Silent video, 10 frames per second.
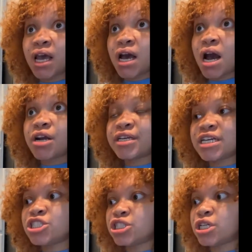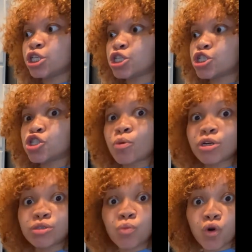our kitchen looks so
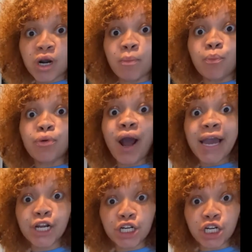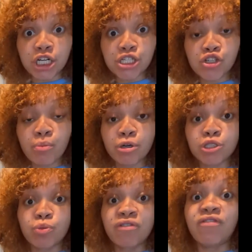much more brighter. It's so much
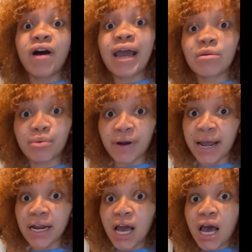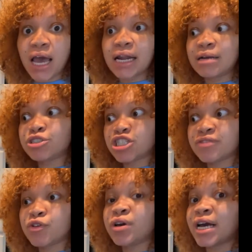more vibrant. And I'm sure if
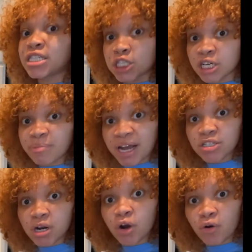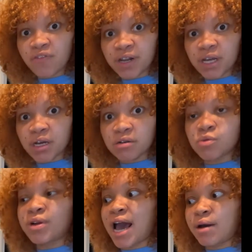you guys look back to our old videos
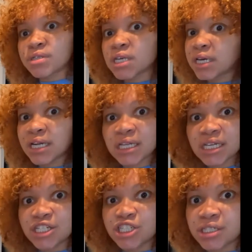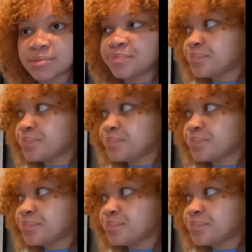when I was cooking in the kitchen,